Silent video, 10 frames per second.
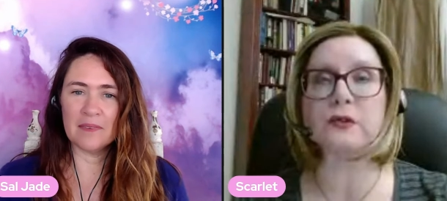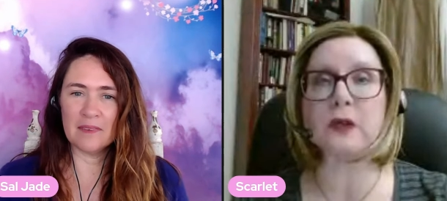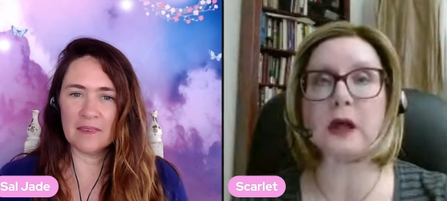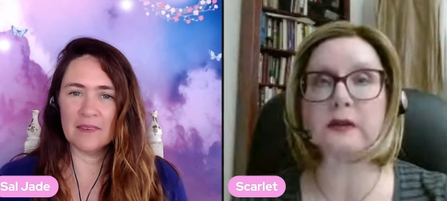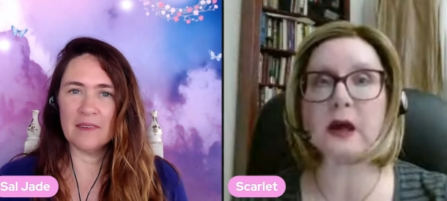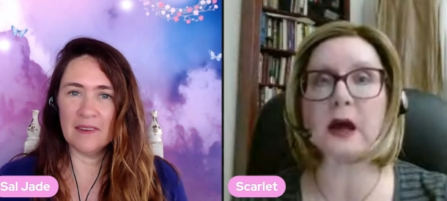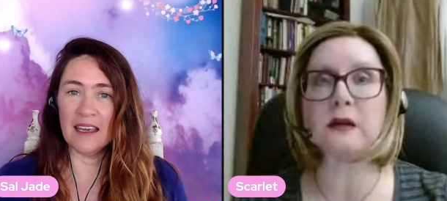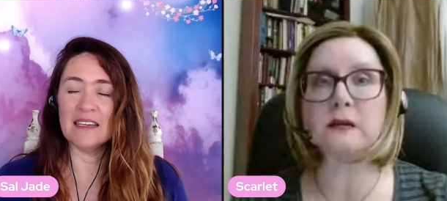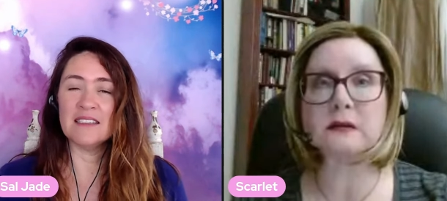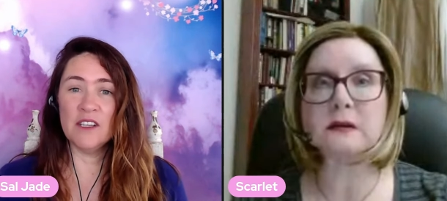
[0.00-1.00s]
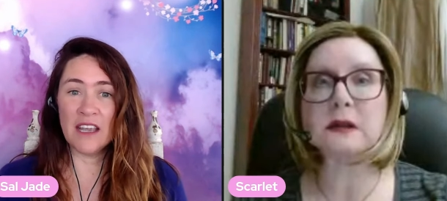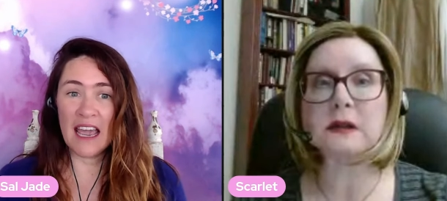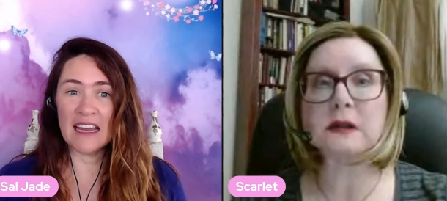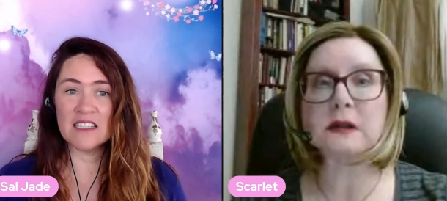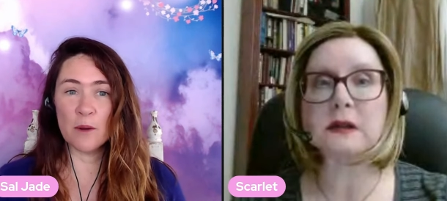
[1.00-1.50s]
Speaker 1: like that. Yes, you
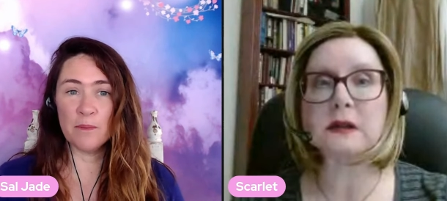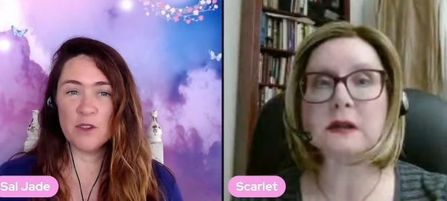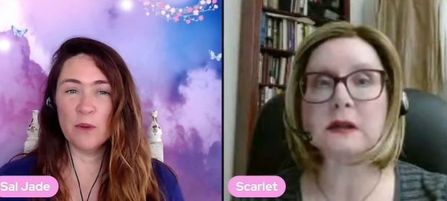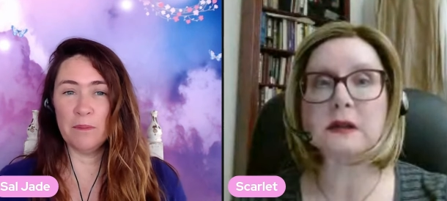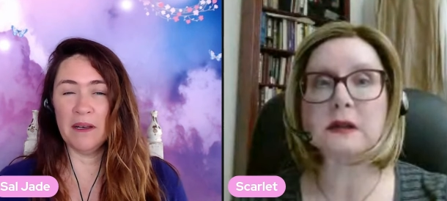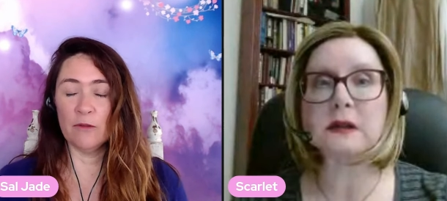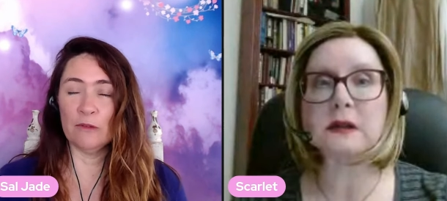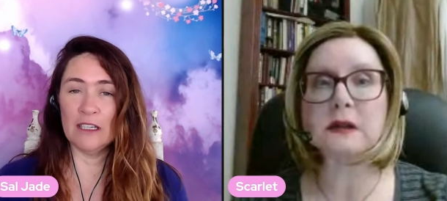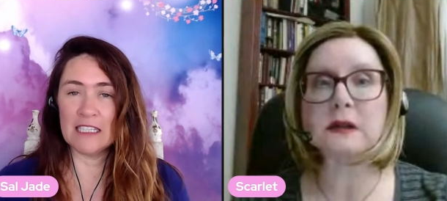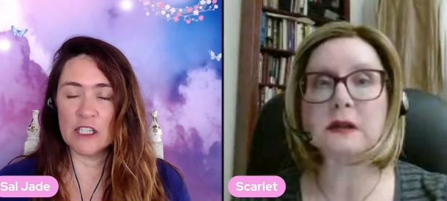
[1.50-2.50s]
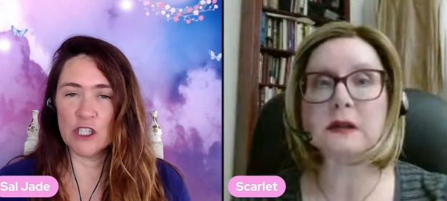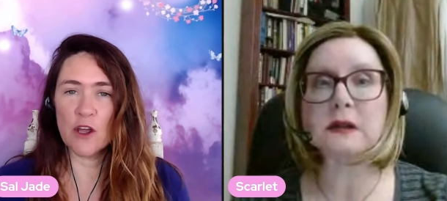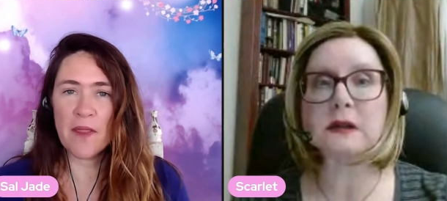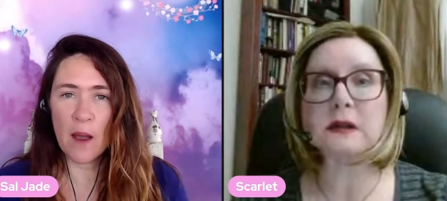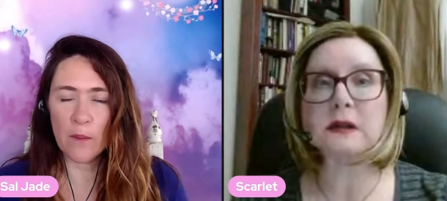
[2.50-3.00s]
can. So do a bit of research on
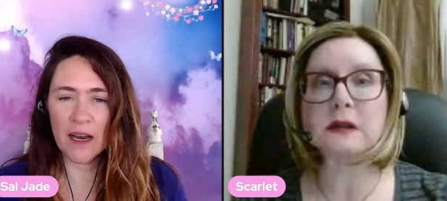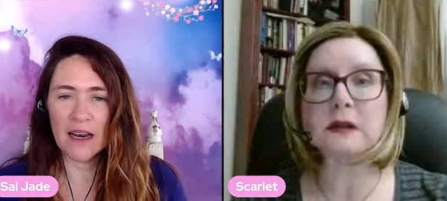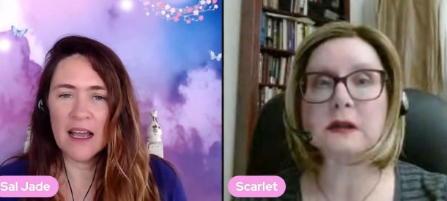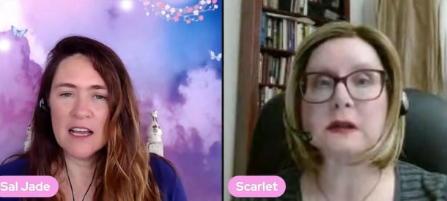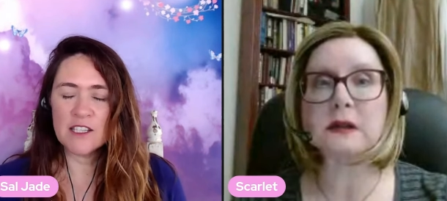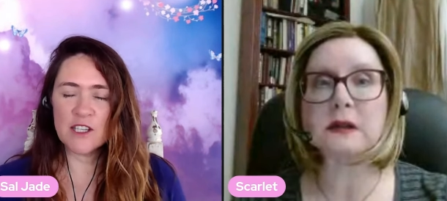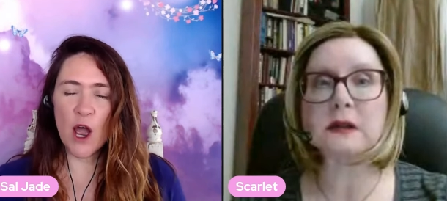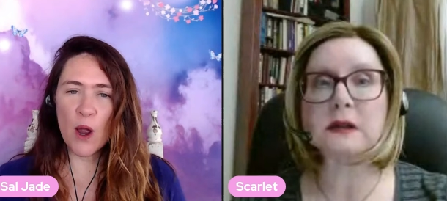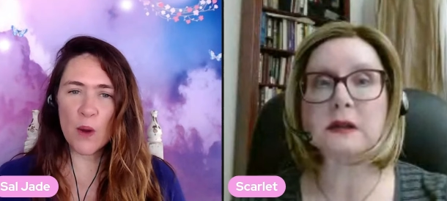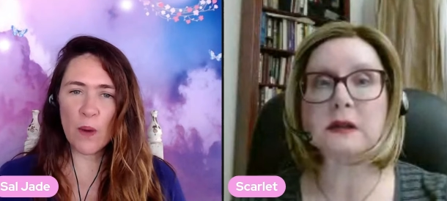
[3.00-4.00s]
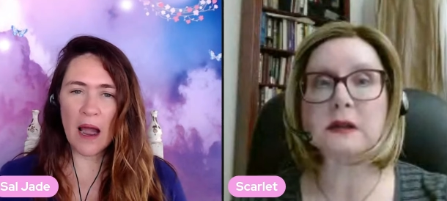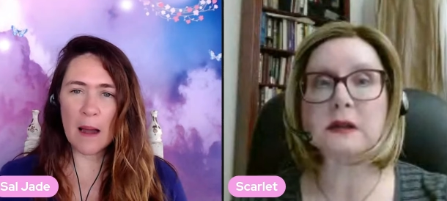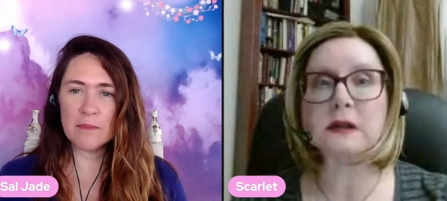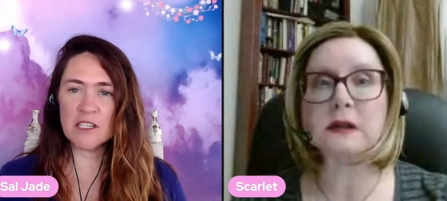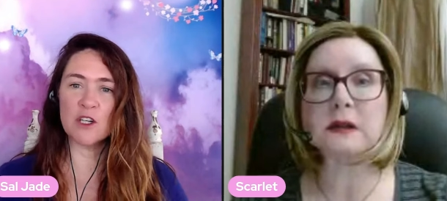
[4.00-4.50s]
that one.
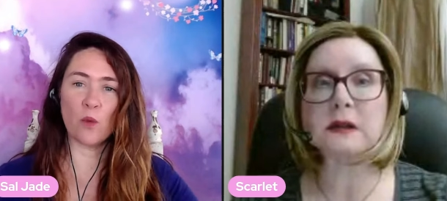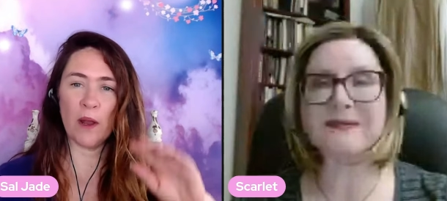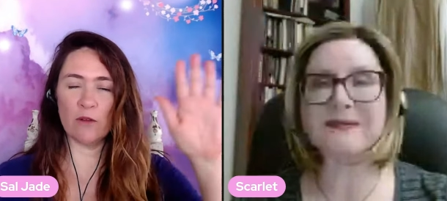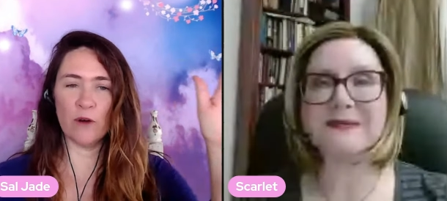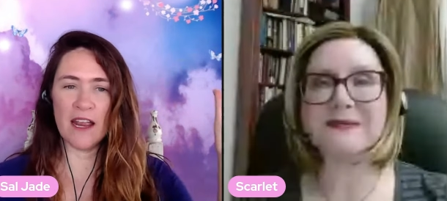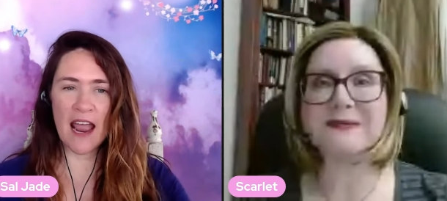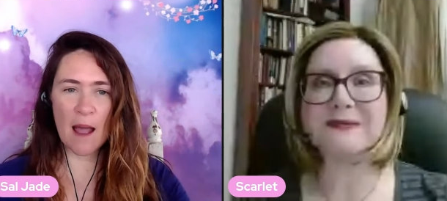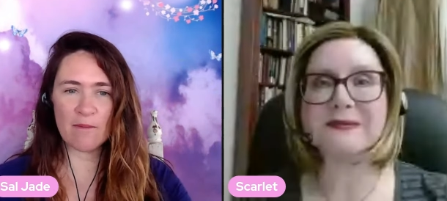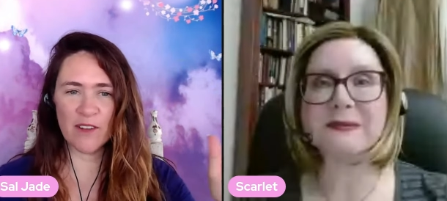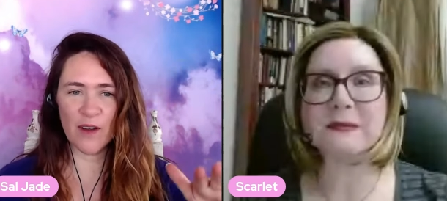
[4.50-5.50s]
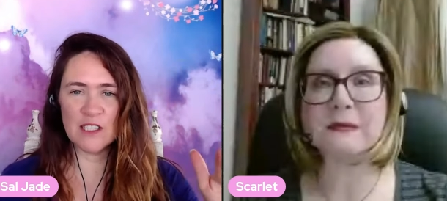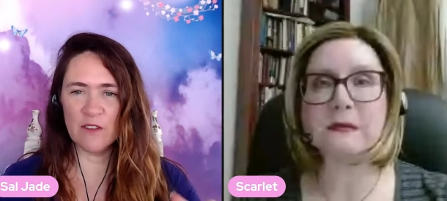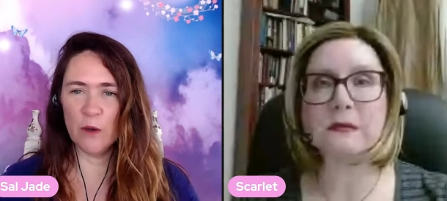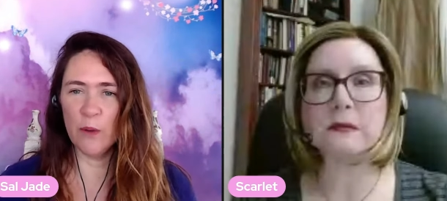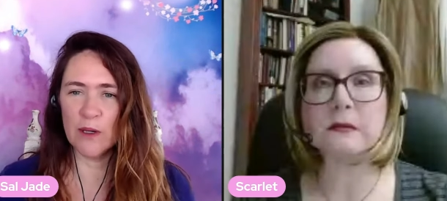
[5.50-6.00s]
So just a quick recap for those of
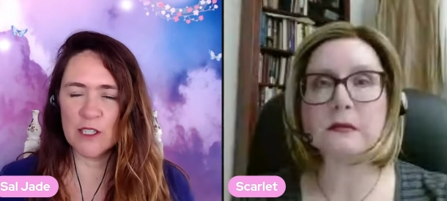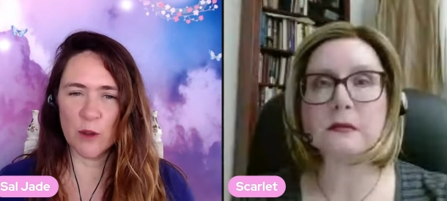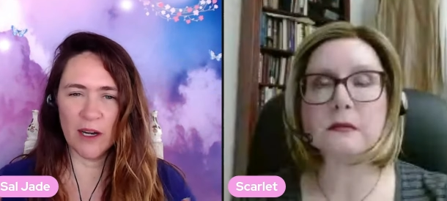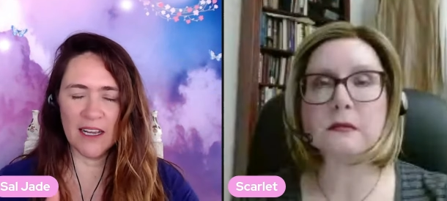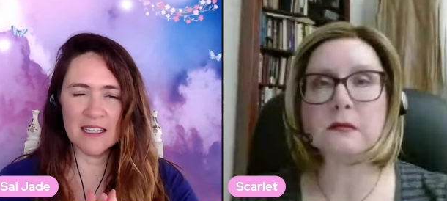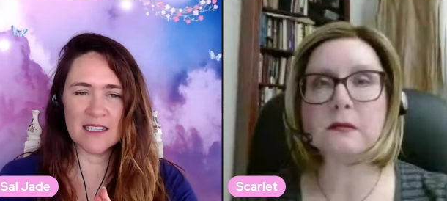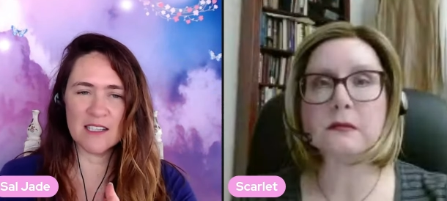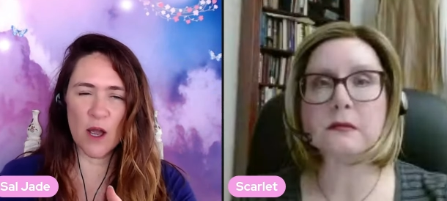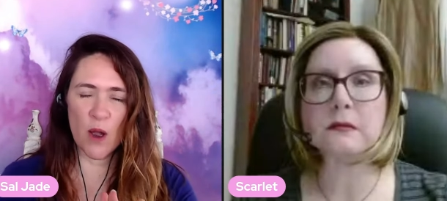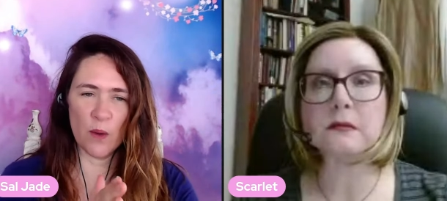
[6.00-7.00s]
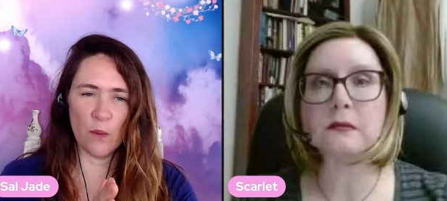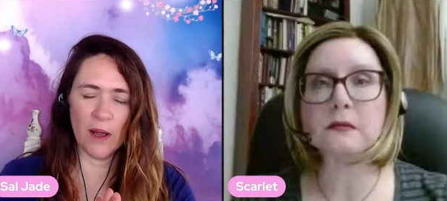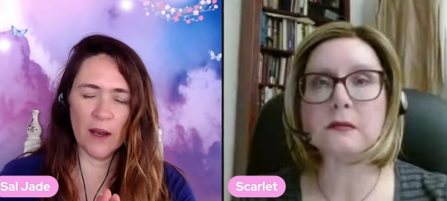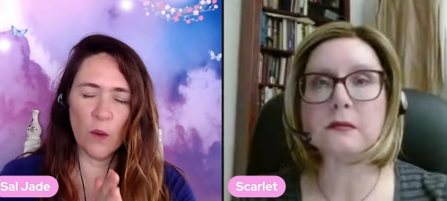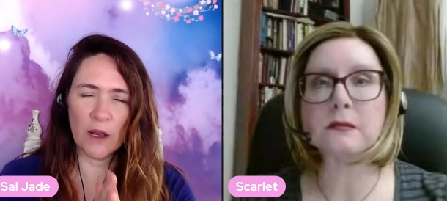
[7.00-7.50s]
you who are joining us. So
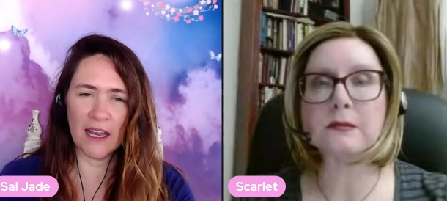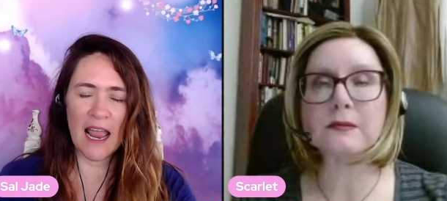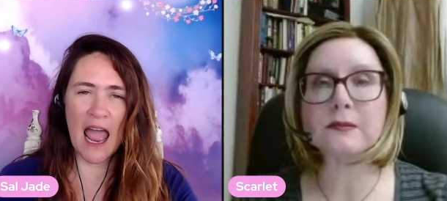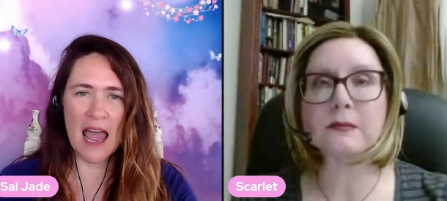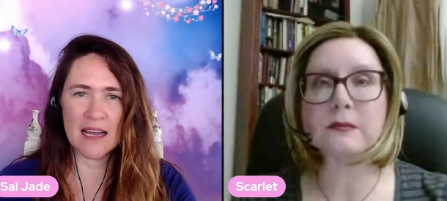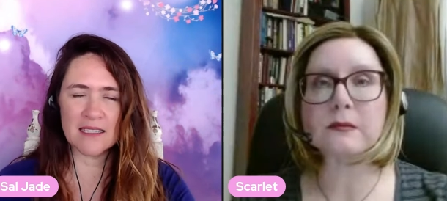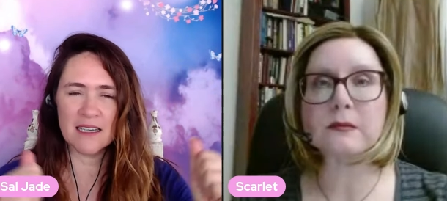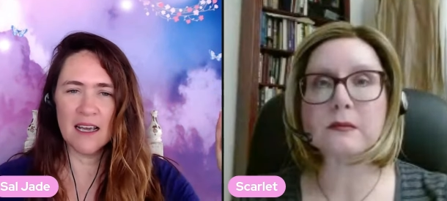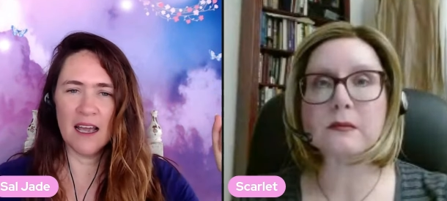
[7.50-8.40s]
we're looking at,